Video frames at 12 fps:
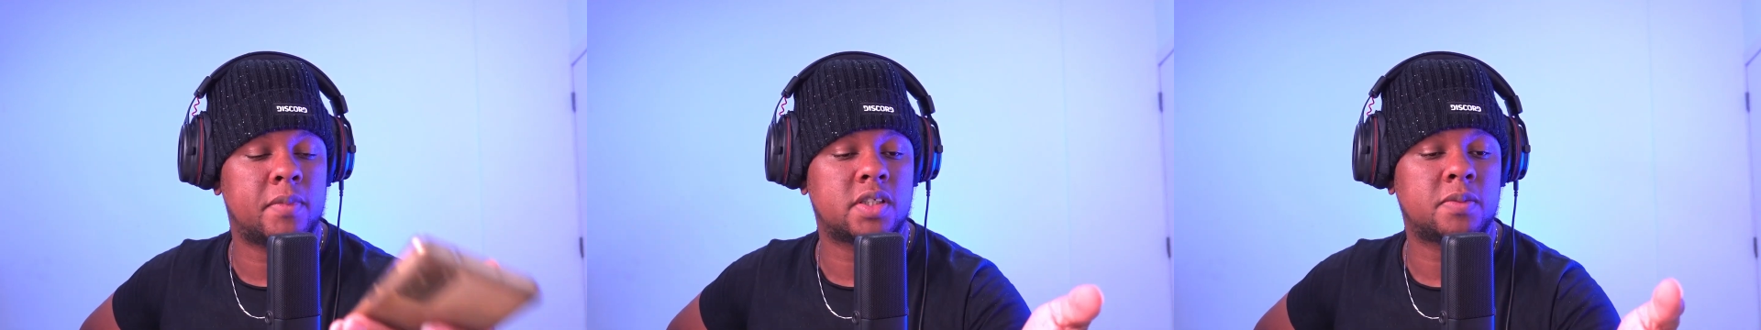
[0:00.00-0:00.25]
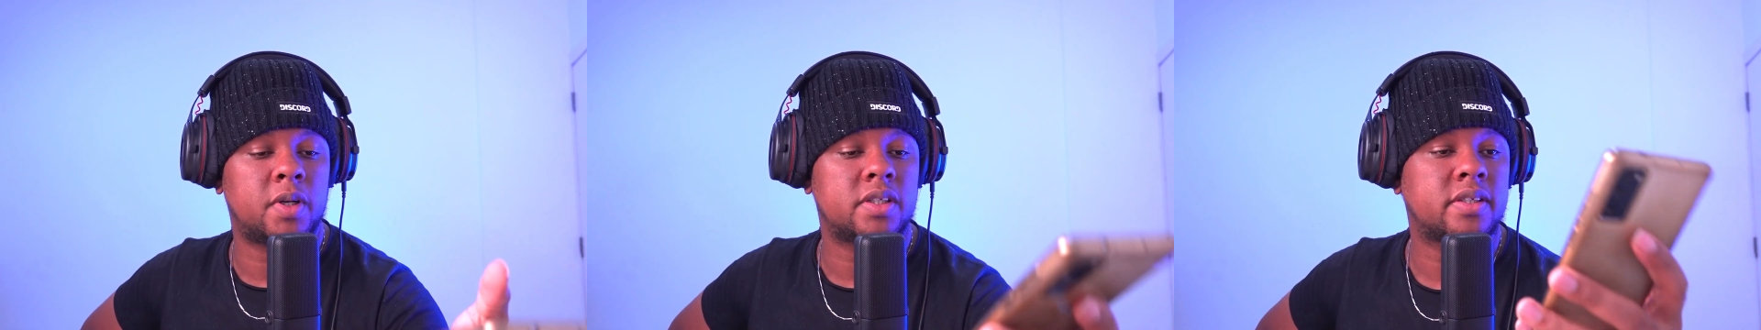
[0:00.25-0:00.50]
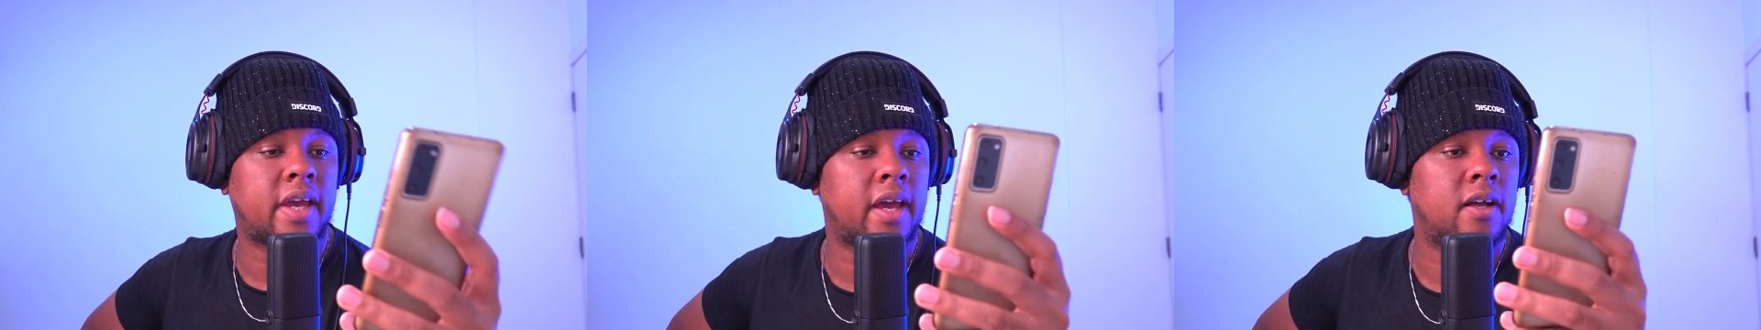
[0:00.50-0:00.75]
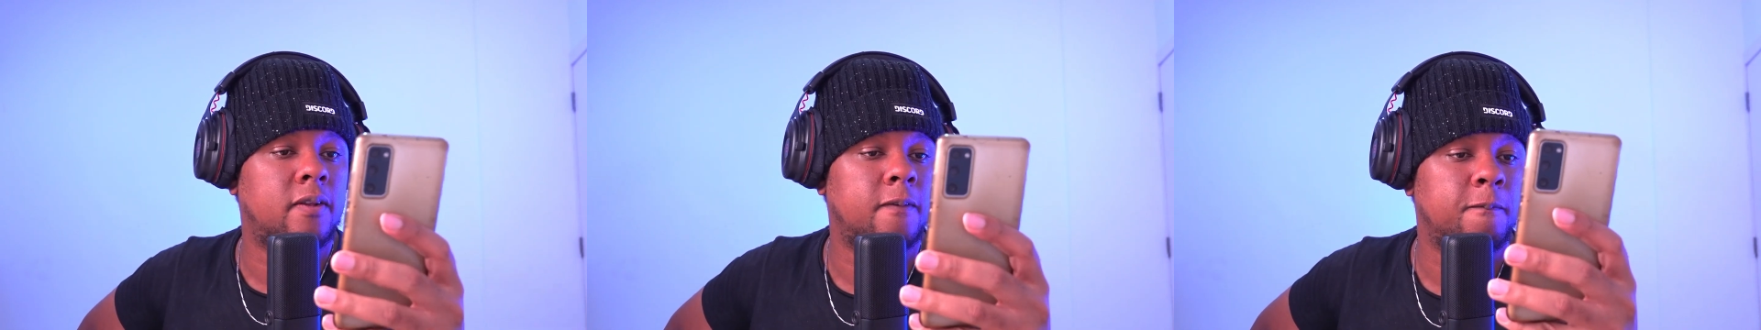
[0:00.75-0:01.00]
Smart
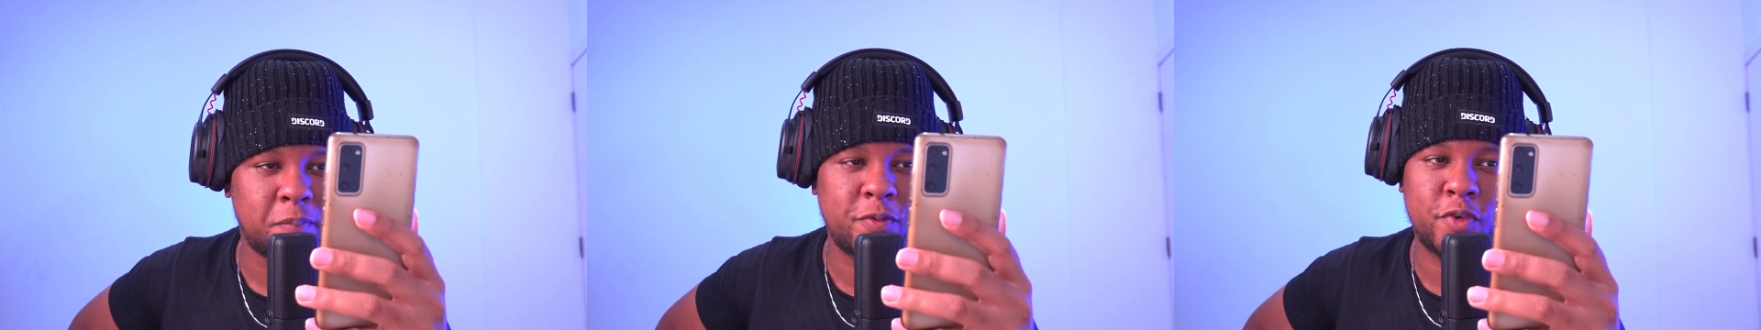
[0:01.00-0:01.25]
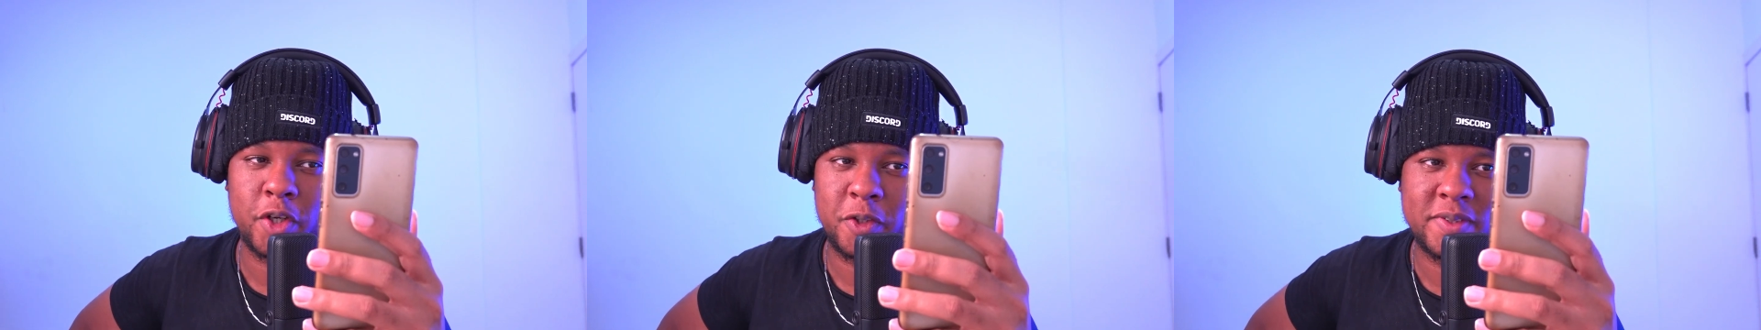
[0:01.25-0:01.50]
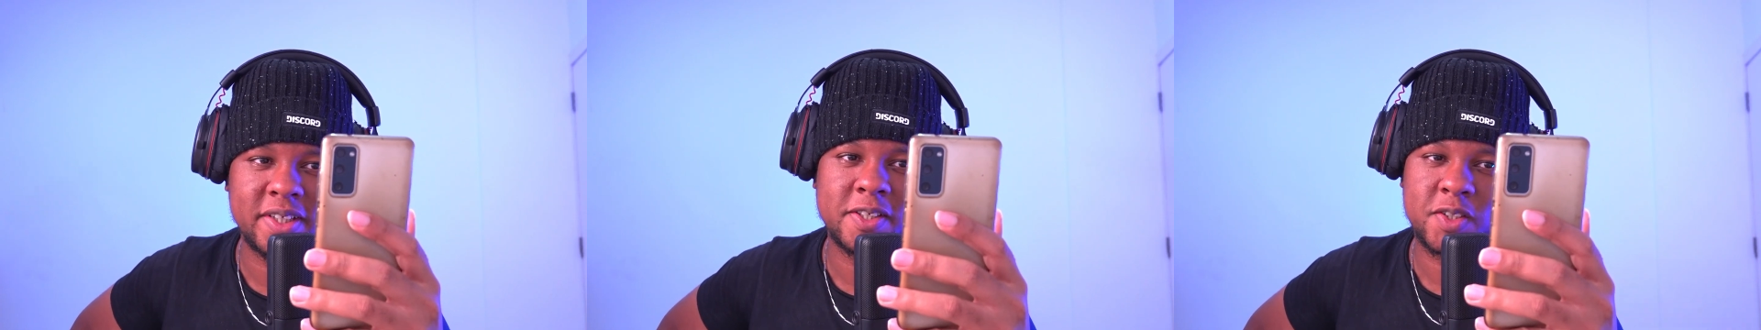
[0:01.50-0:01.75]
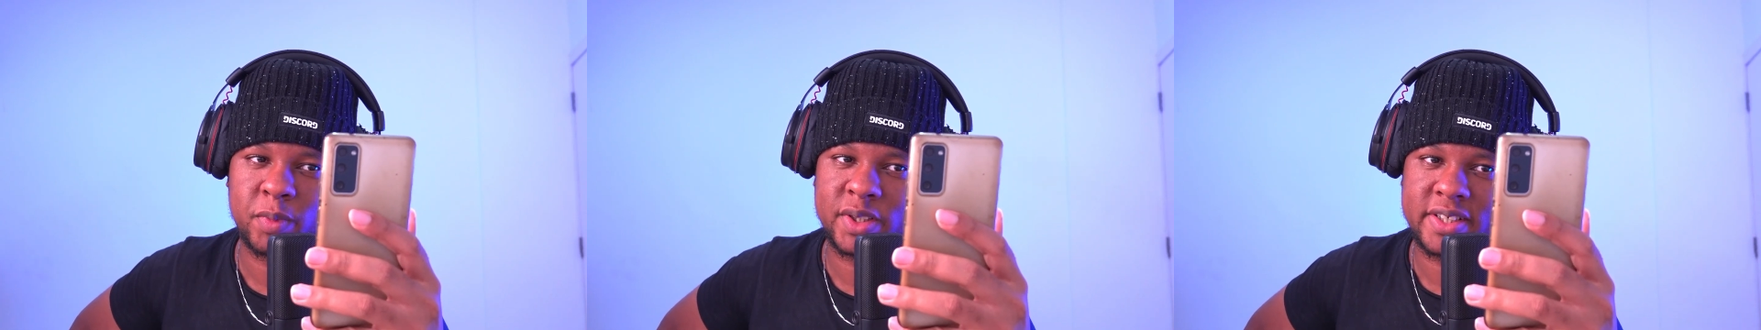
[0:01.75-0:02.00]
Scale. Before using the
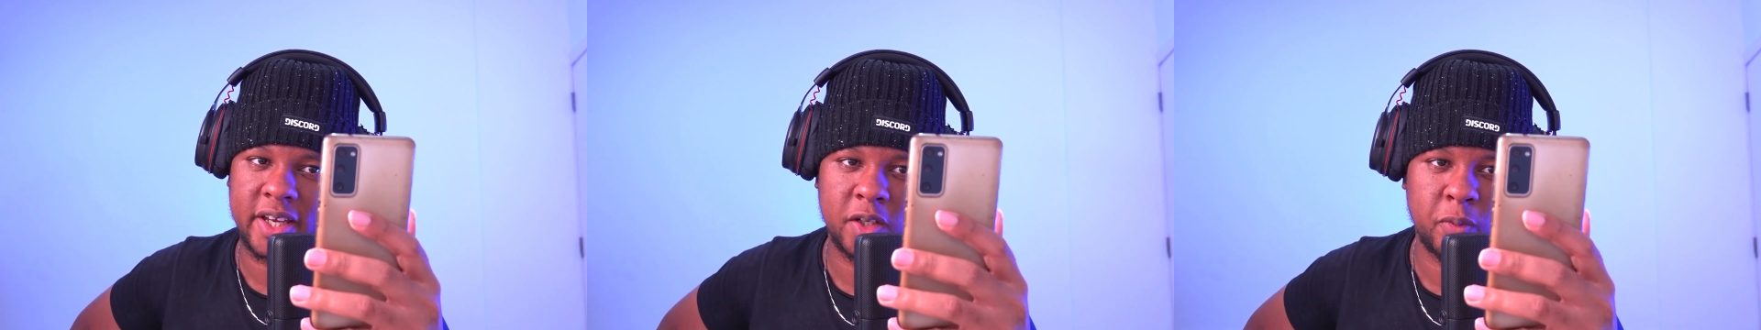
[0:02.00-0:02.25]
Smart Scale,